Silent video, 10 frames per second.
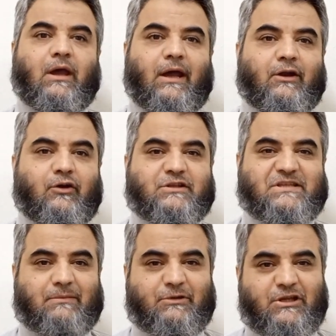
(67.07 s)
And on
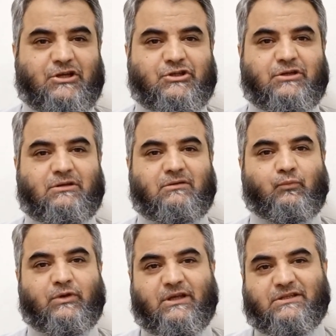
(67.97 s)
examination,
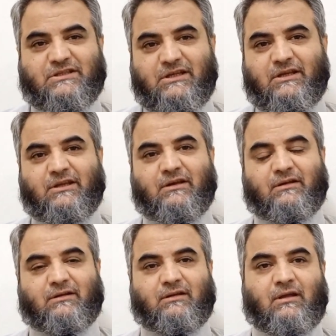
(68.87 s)
we can see
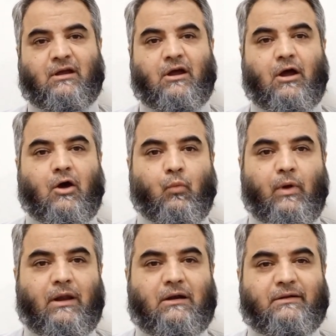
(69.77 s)
here a
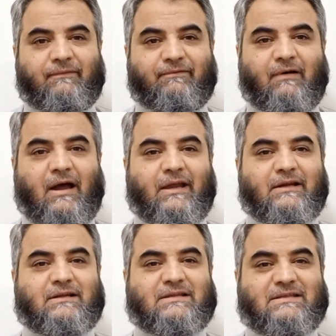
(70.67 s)

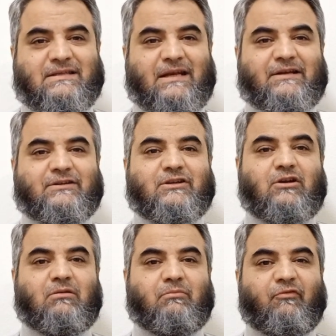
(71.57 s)
well-defined
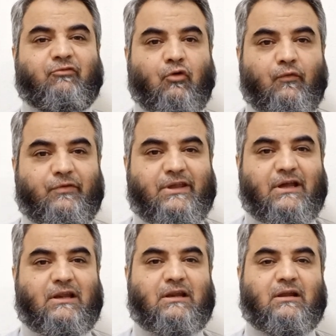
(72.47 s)
central
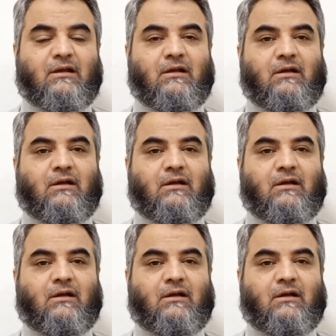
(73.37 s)
foveal